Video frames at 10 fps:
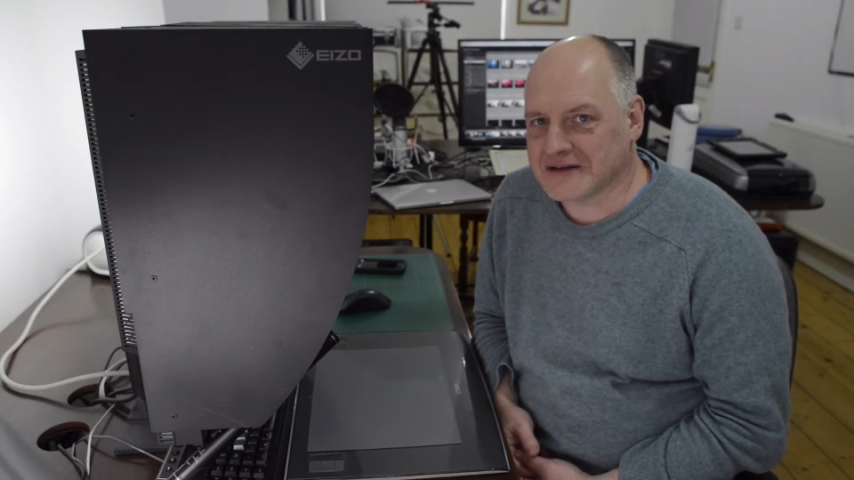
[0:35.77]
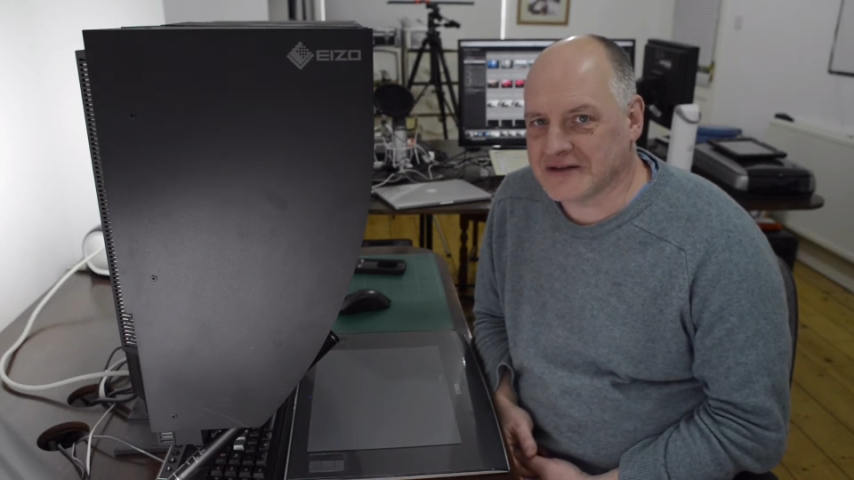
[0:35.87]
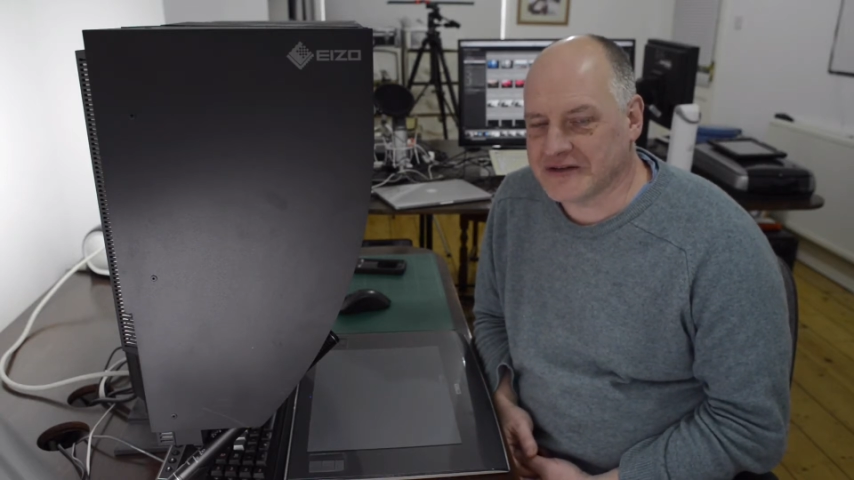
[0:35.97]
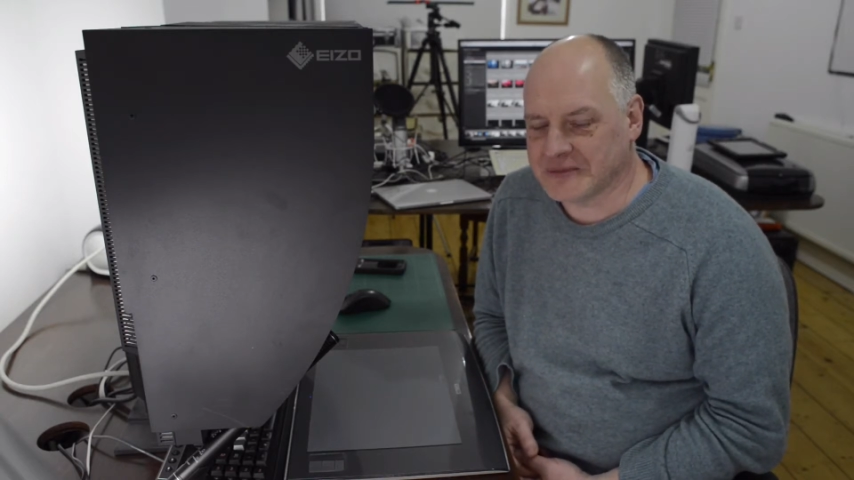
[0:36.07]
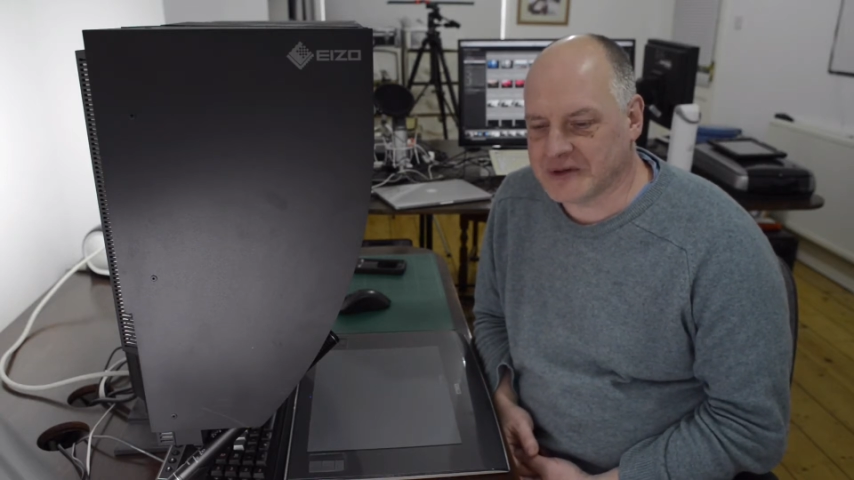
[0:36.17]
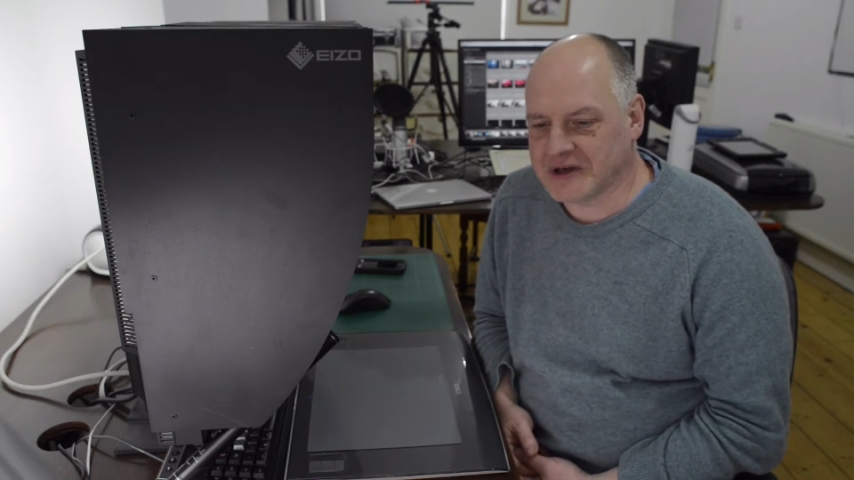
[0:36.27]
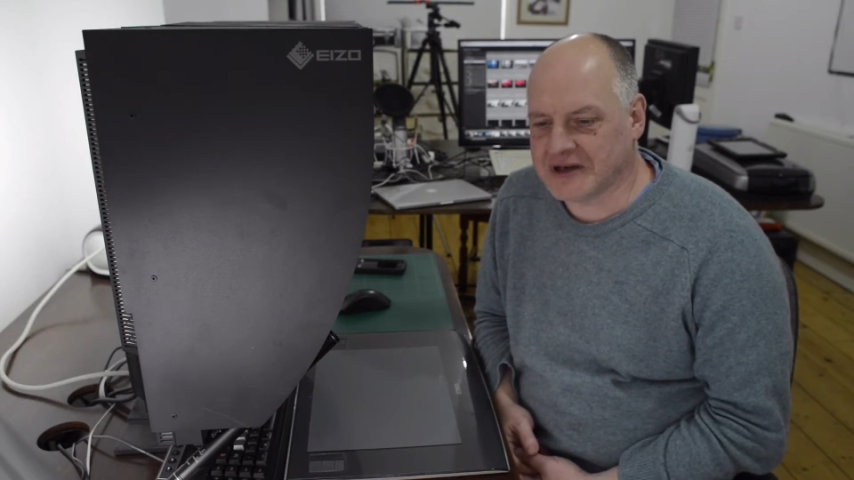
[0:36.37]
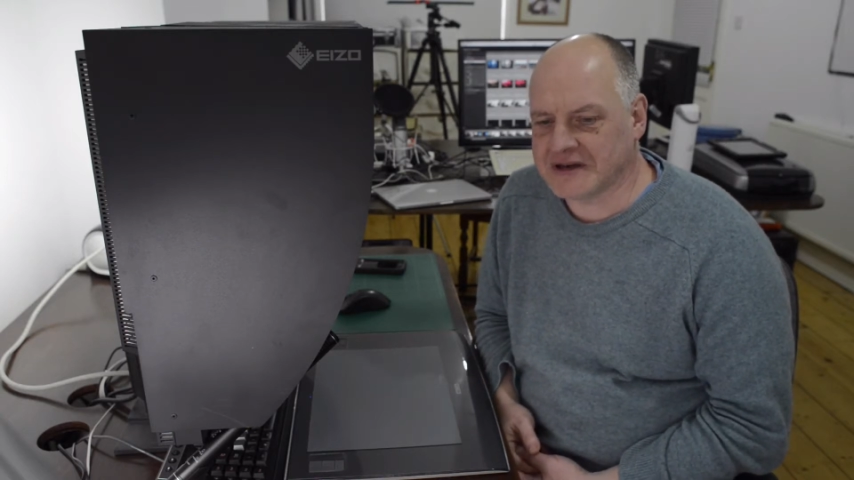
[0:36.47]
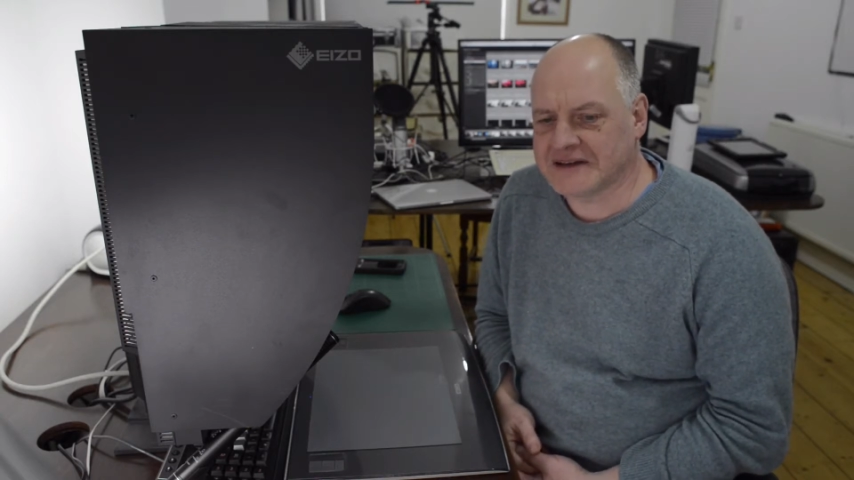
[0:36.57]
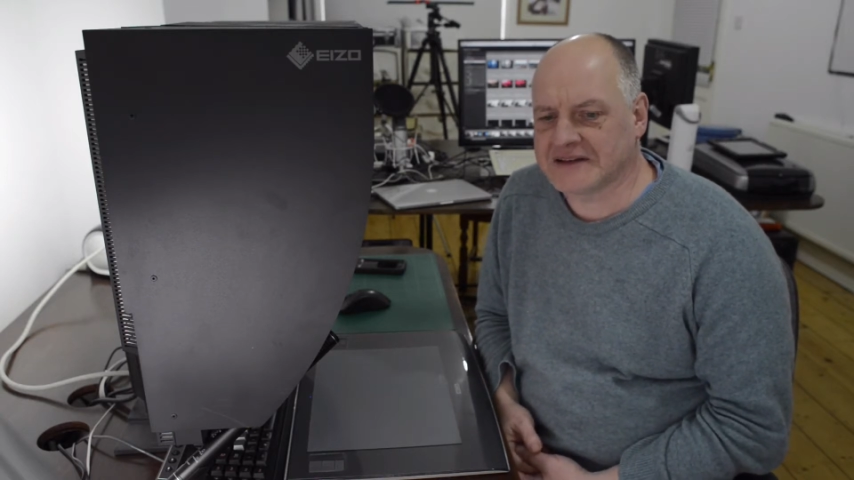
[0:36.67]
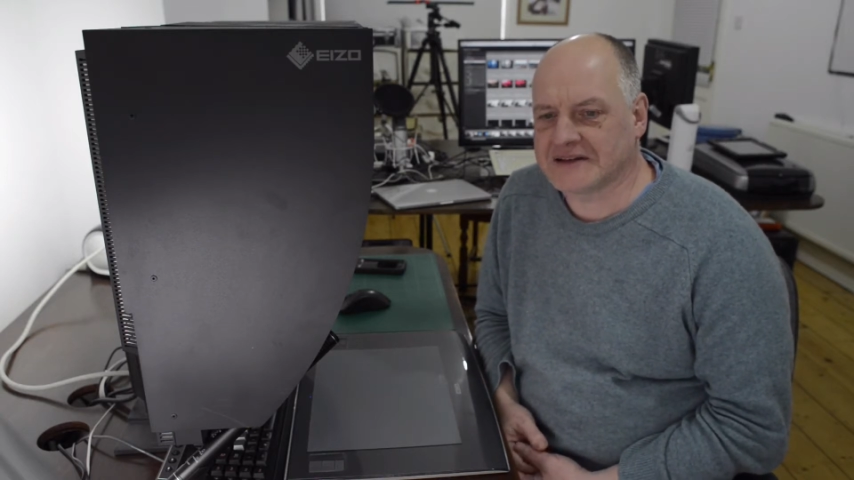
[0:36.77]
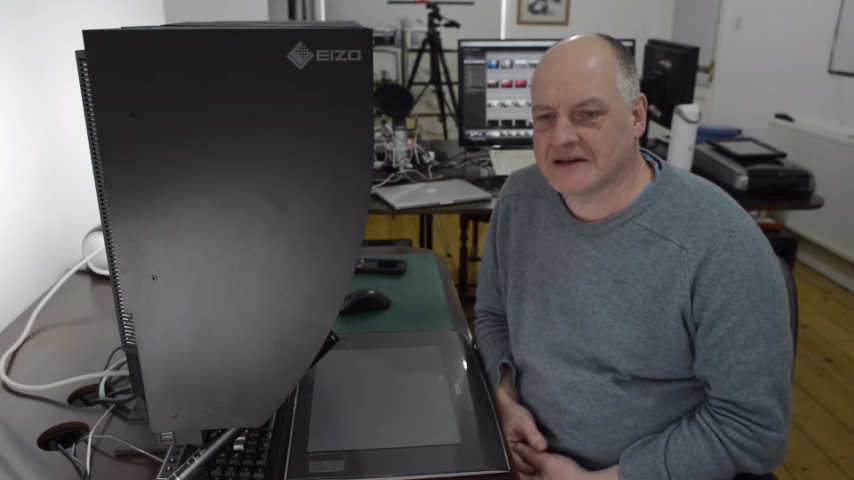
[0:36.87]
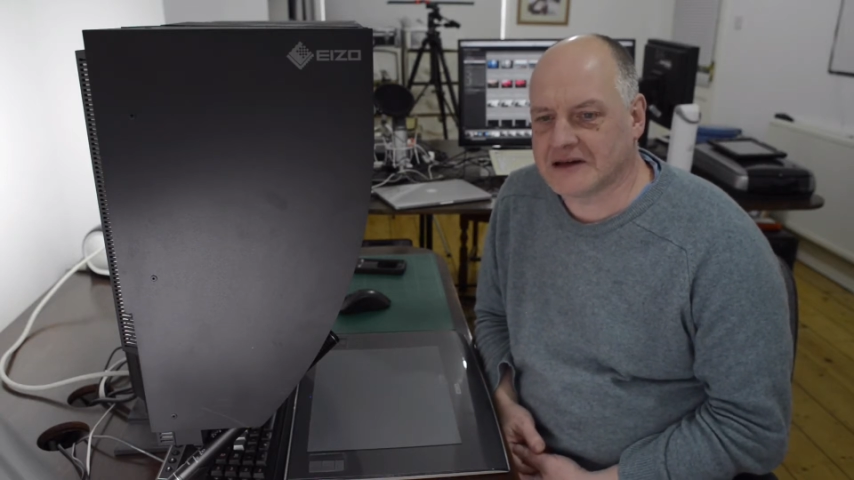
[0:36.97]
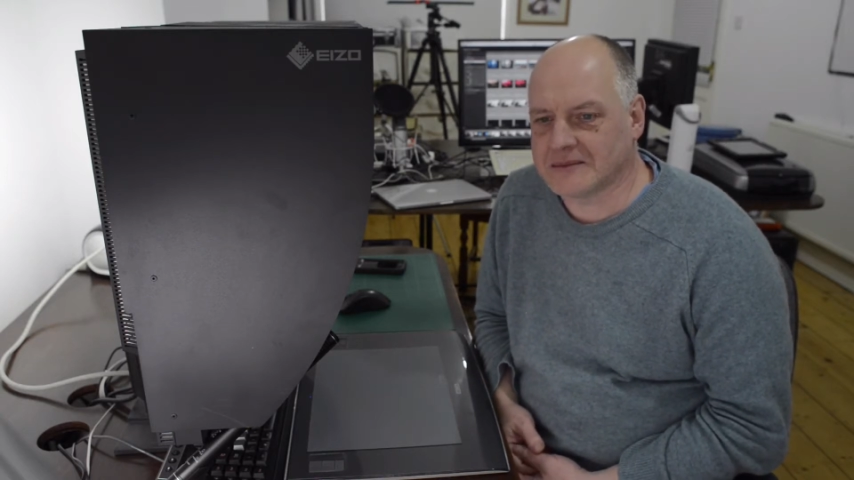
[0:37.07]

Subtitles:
to use me because